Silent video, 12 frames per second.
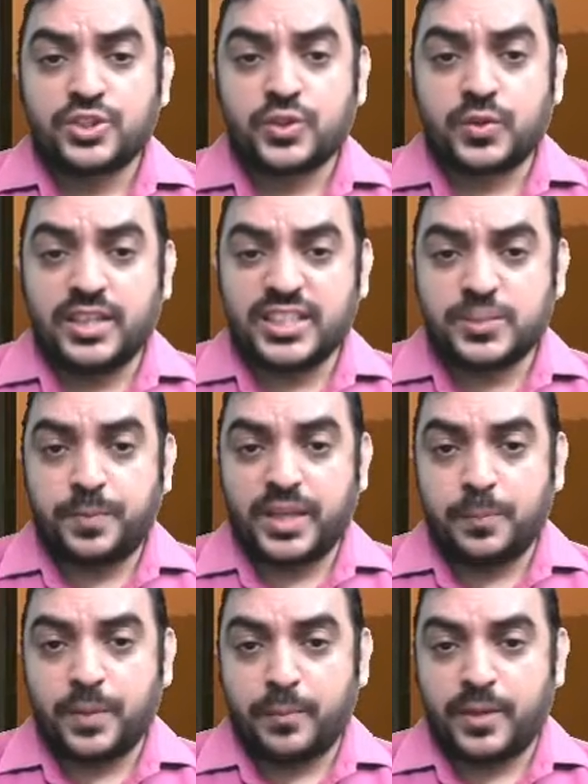So this
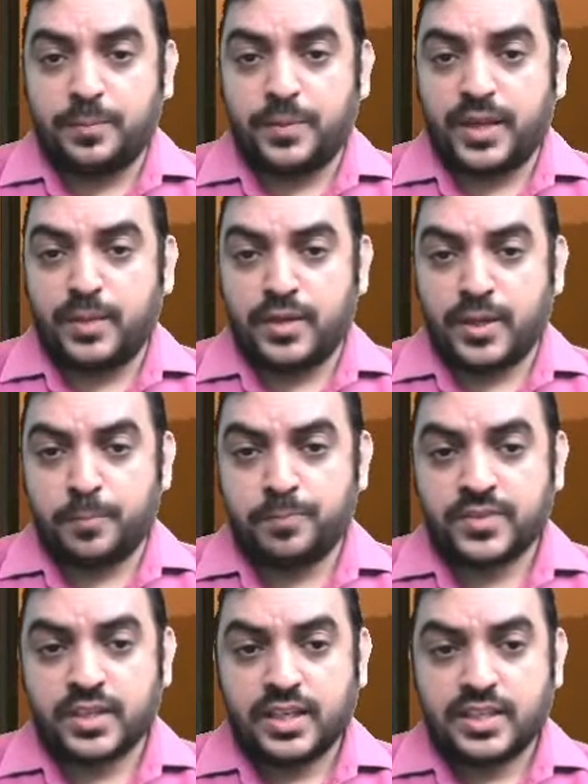prepayment
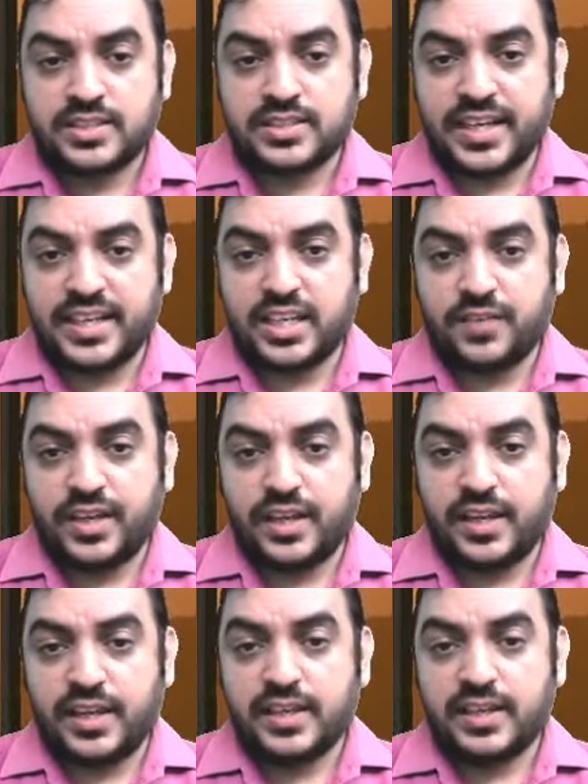premium straight
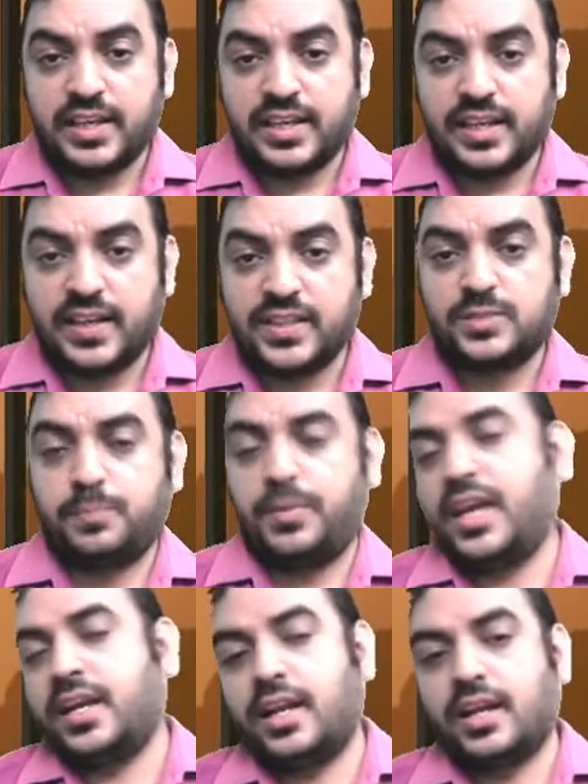away it is
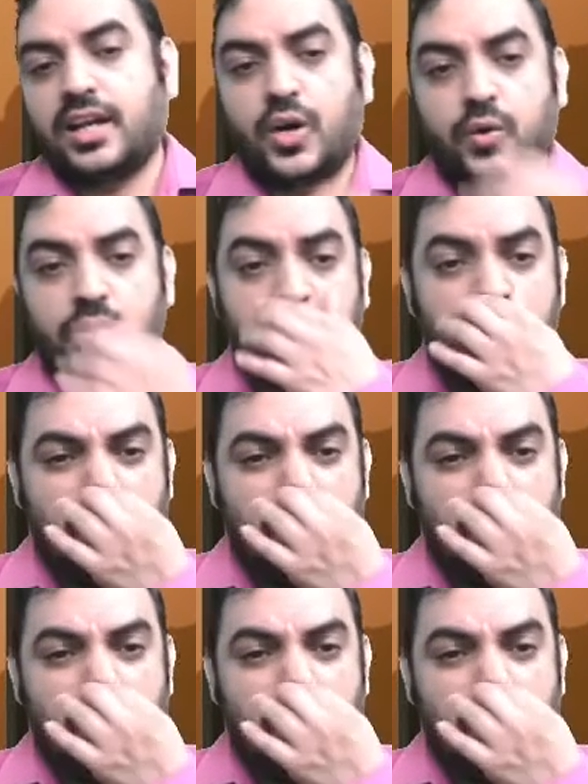P&L account.